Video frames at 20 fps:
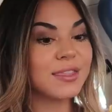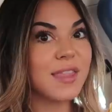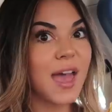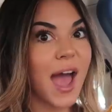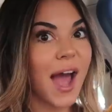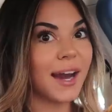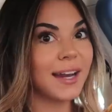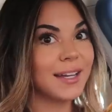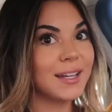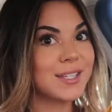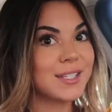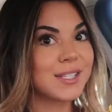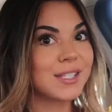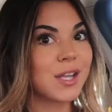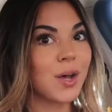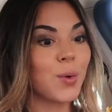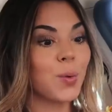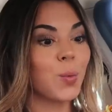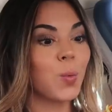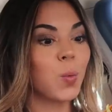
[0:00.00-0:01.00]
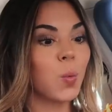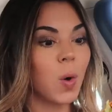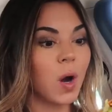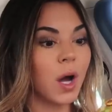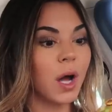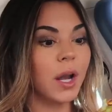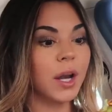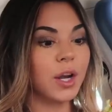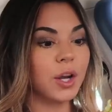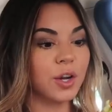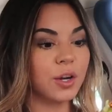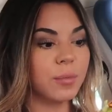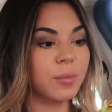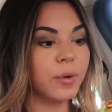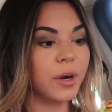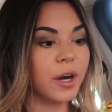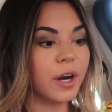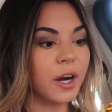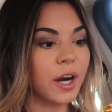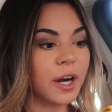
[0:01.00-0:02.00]
That is one good
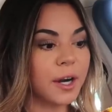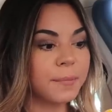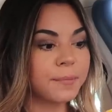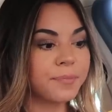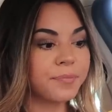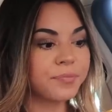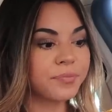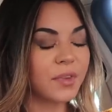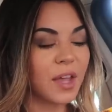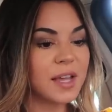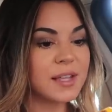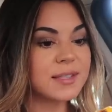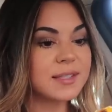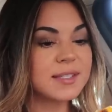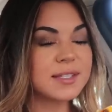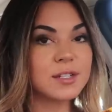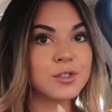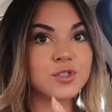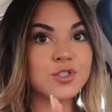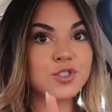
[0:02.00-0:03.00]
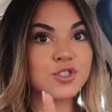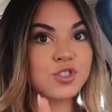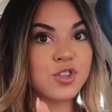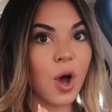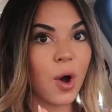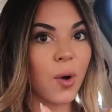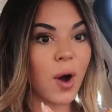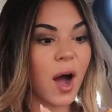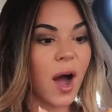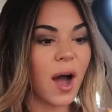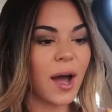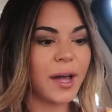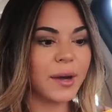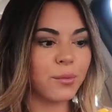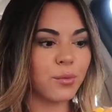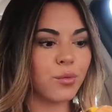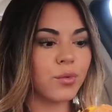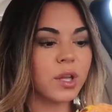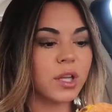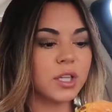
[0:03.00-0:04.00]
burger. It's still so hot
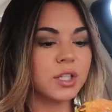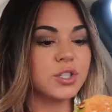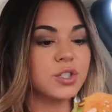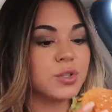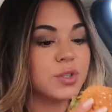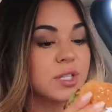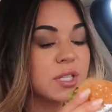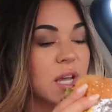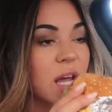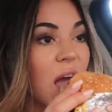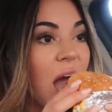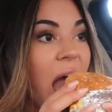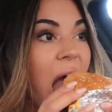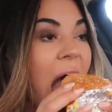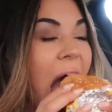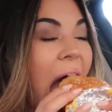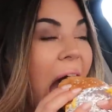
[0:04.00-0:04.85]
and really juicy.